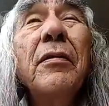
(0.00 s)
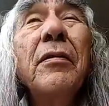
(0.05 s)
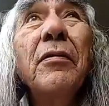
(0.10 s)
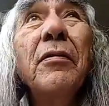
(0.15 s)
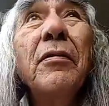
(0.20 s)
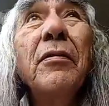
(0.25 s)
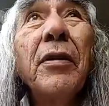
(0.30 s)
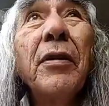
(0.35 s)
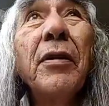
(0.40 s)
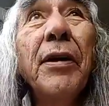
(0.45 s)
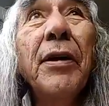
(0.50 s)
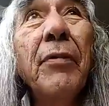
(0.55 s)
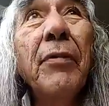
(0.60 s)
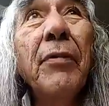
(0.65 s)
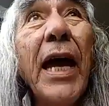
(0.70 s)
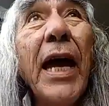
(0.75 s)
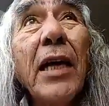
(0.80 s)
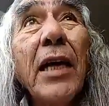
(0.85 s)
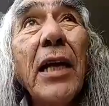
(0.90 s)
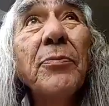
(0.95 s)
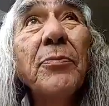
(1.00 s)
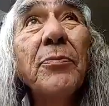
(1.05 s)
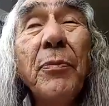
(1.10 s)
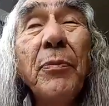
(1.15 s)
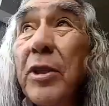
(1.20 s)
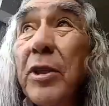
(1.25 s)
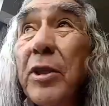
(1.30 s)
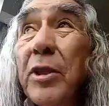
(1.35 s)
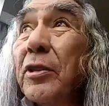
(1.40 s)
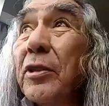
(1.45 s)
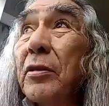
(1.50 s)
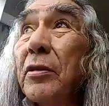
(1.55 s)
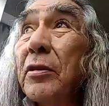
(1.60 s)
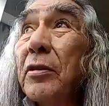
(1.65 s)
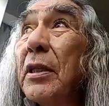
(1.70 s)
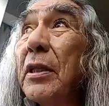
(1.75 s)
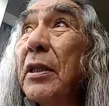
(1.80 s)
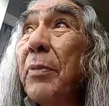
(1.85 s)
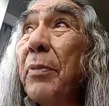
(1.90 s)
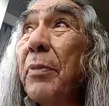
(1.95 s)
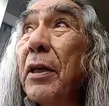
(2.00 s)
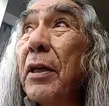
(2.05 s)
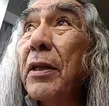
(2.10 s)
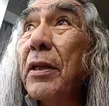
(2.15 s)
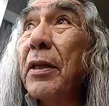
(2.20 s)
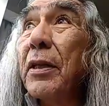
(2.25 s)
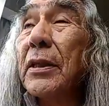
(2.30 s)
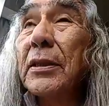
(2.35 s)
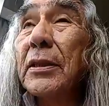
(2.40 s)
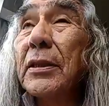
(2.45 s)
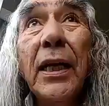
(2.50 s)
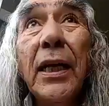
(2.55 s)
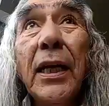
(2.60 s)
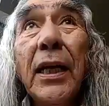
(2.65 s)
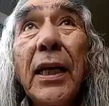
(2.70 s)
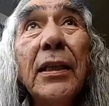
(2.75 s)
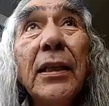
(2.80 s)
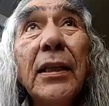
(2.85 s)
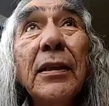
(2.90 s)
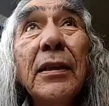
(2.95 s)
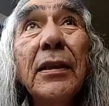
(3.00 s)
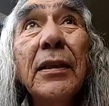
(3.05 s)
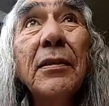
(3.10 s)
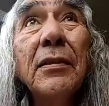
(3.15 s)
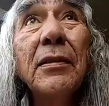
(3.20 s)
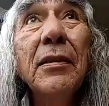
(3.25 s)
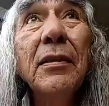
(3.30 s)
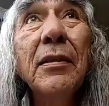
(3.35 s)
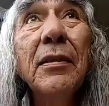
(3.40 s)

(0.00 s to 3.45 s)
Well, again, we ask permission to be a part of this day, and